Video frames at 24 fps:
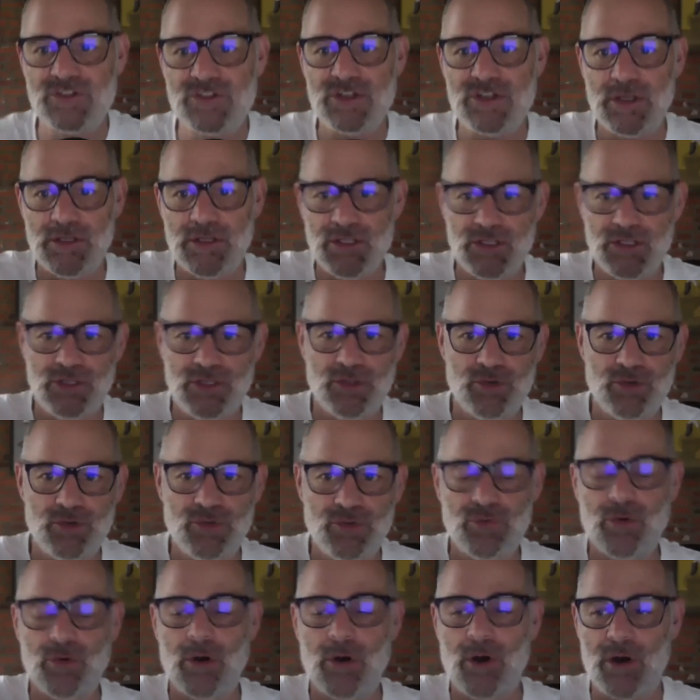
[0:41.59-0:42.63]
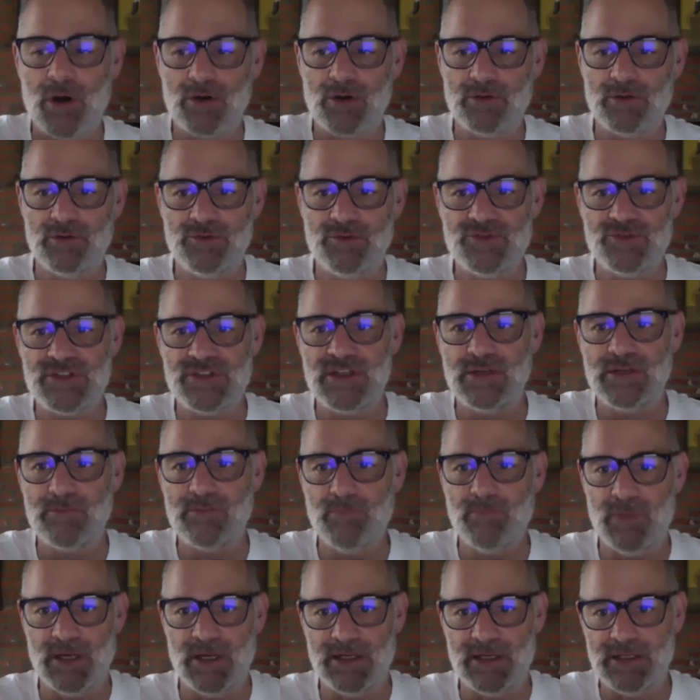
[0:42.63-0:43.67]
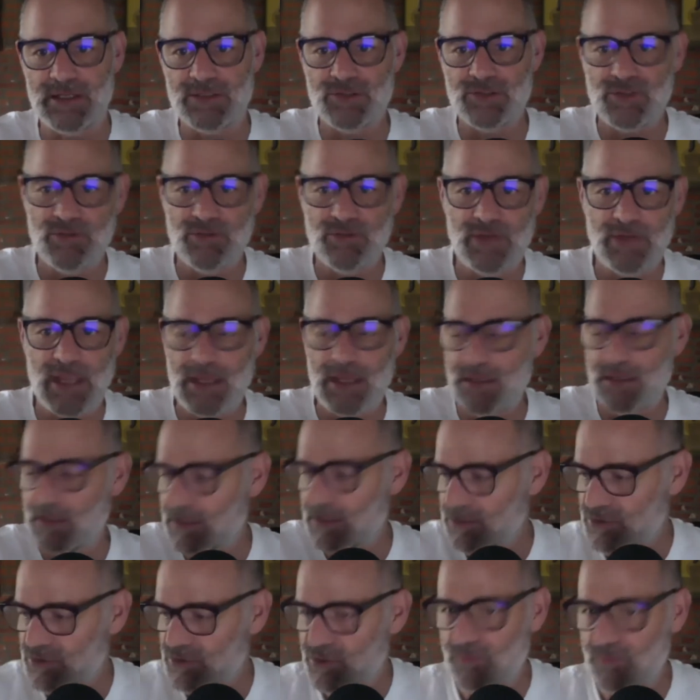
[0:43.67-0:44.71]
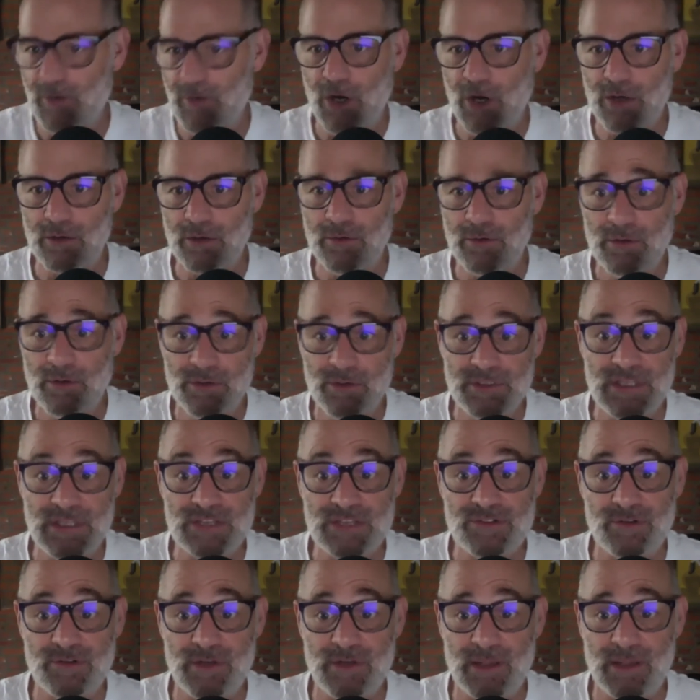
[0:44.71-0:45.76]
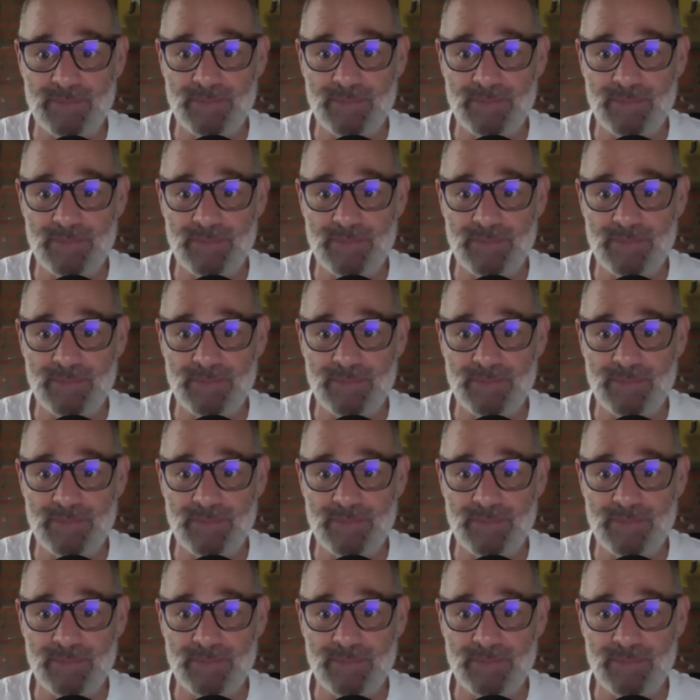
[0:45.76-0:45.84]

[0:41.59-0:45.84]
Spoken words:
you are losing money today, tomorrow, yesterday.